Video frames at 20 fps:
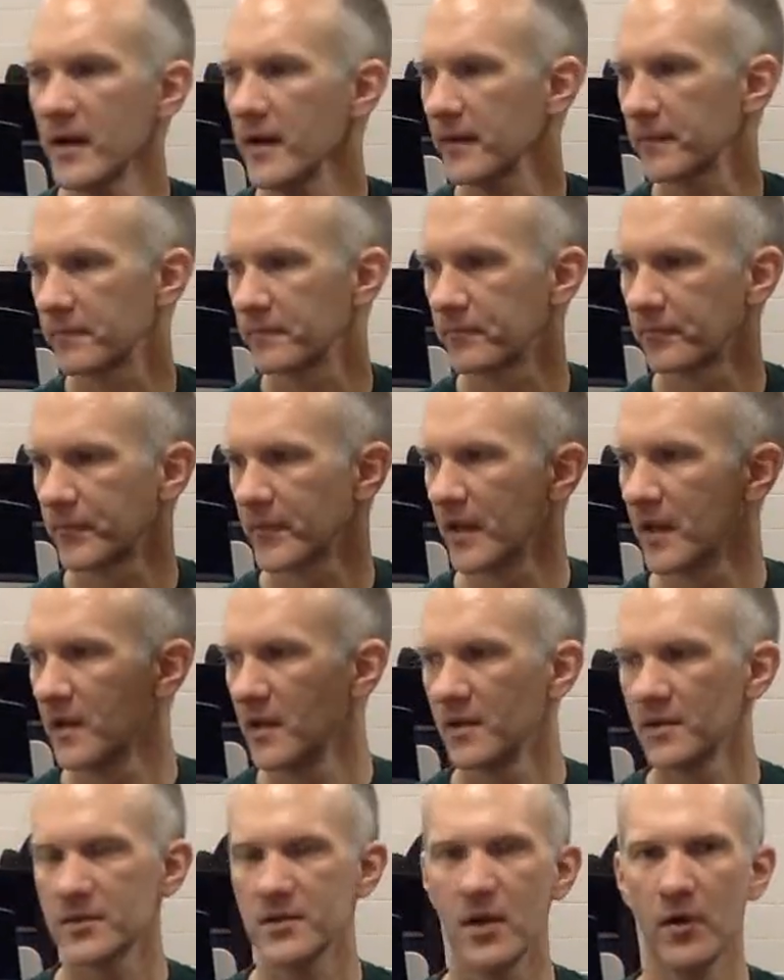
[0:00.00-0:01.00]
Okay,
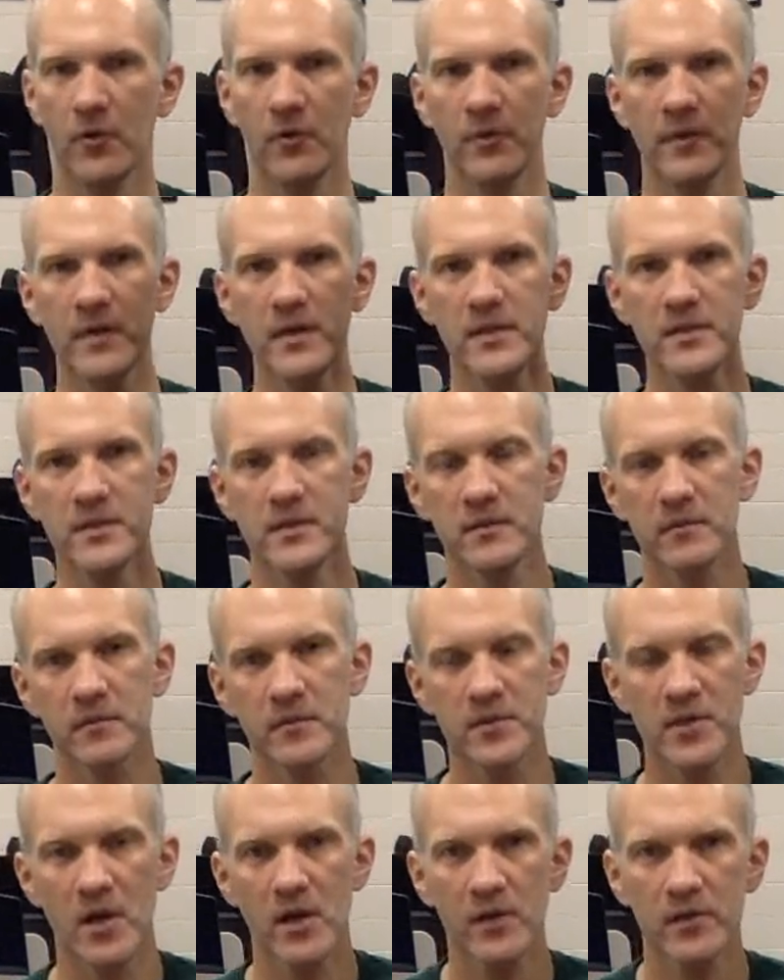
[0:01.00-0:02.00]
so
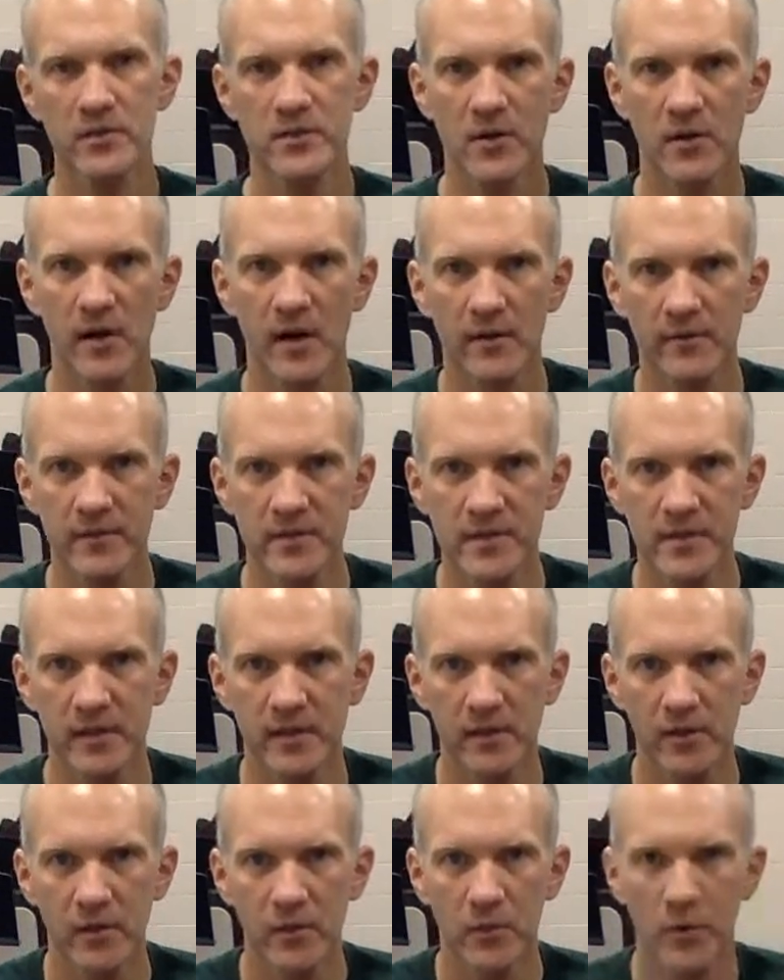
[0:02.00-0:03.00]
these songs are
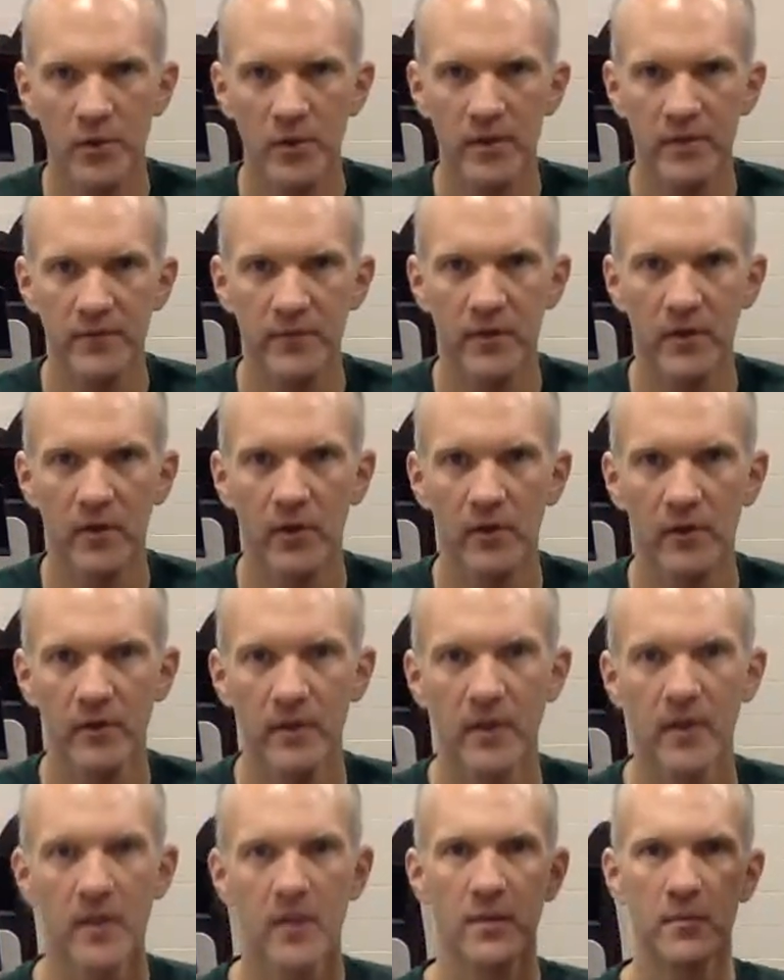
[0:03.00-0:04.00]
obviously a little more
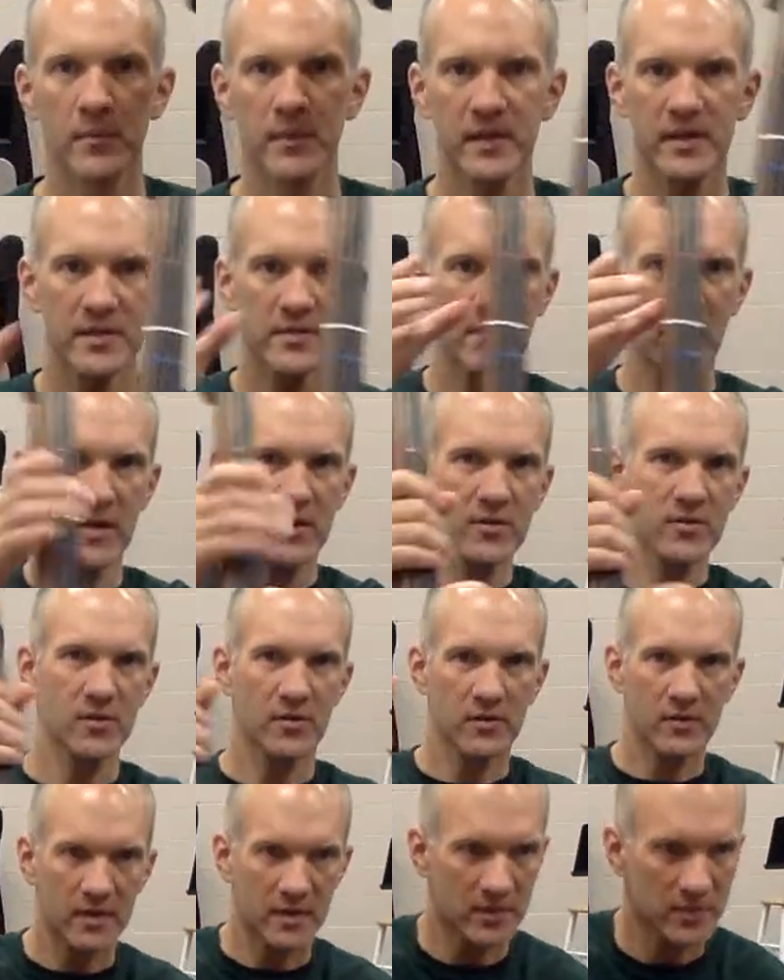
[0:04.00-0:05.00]
difficult. Please
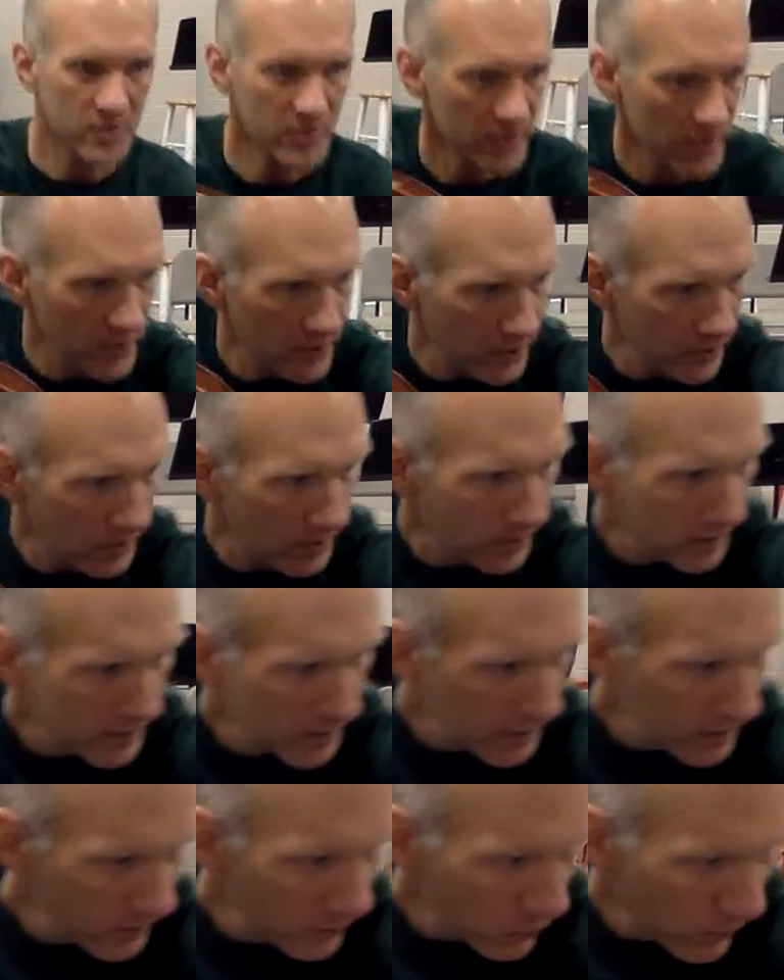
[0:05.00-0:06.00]
make sure that
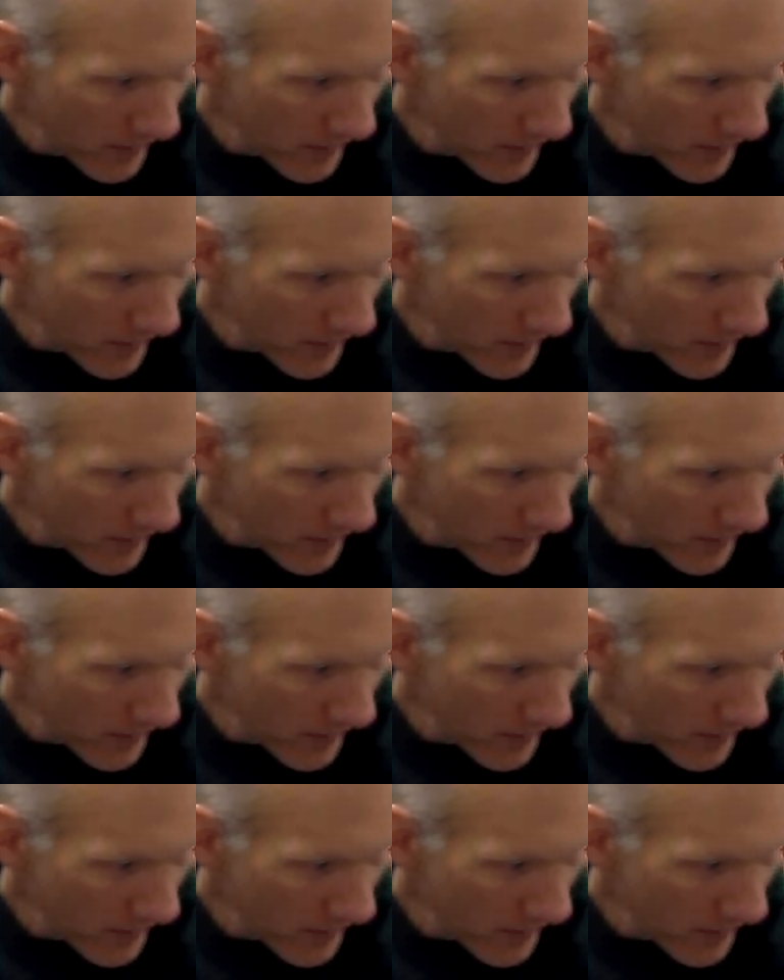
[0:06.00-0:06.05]
you